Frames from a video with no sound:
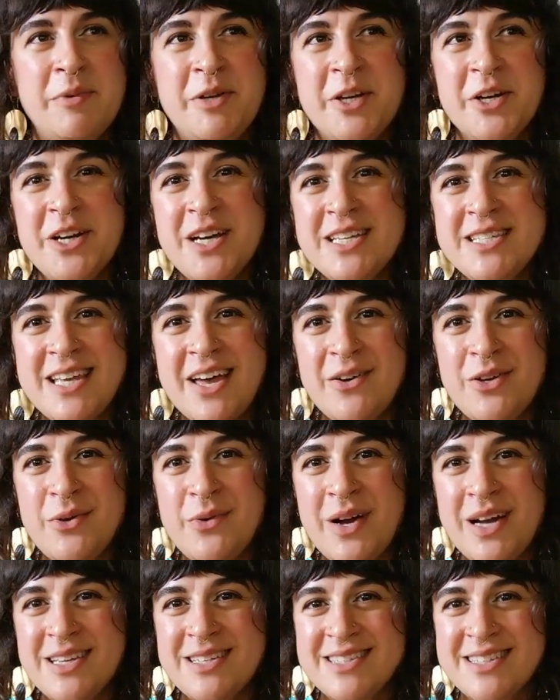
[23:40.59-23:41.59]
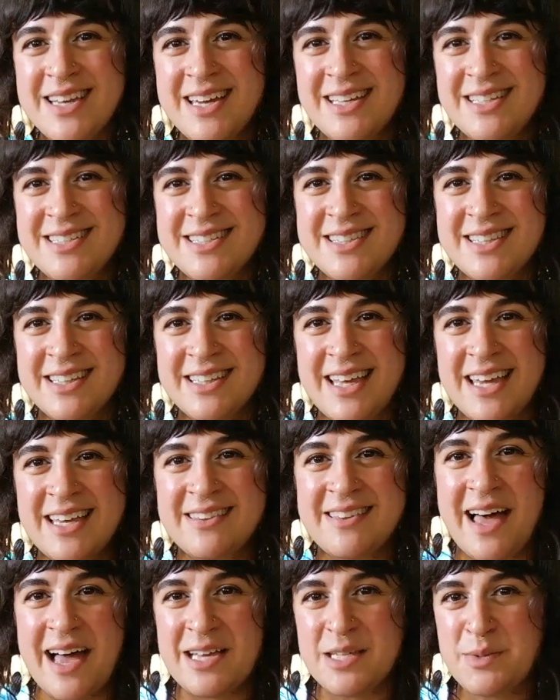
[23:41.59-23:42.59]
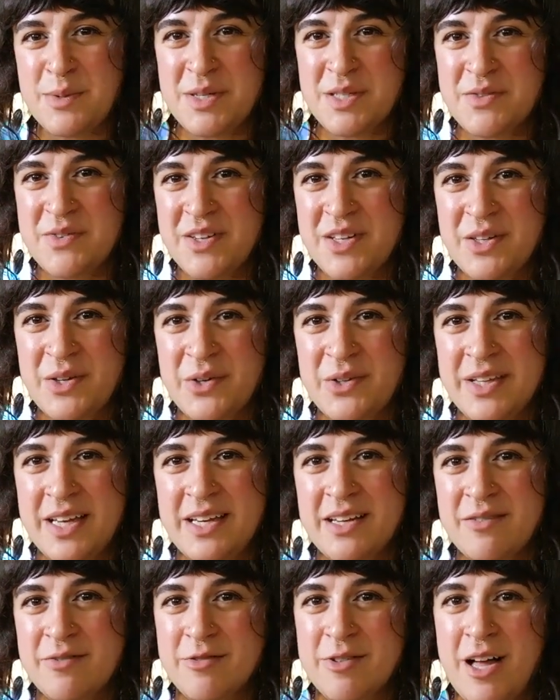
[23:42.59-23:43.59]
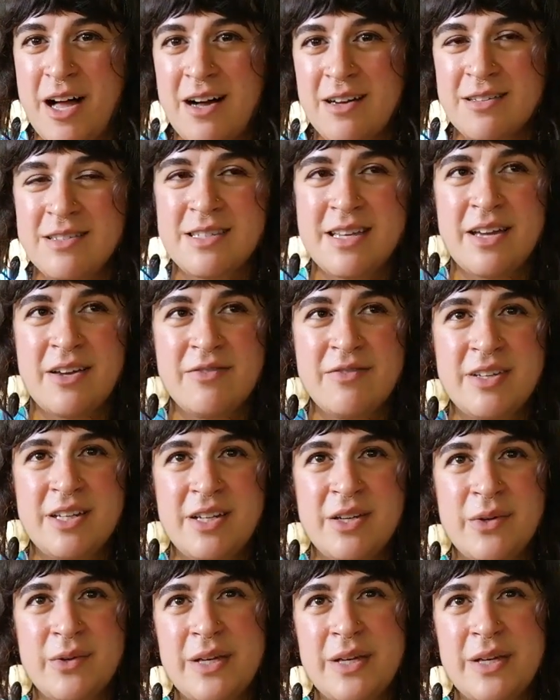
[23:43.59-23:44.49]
curious how you guys liked the like last week's video, like a vlog style video.